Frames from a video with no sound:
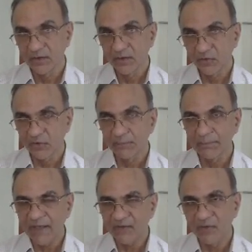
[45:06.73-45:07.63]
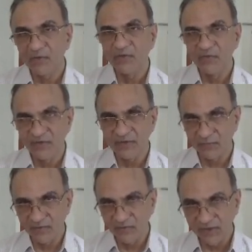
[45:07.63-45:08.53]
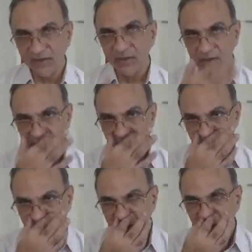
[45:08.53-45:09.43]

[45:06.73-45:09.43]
So the pattern of disease that we see in our country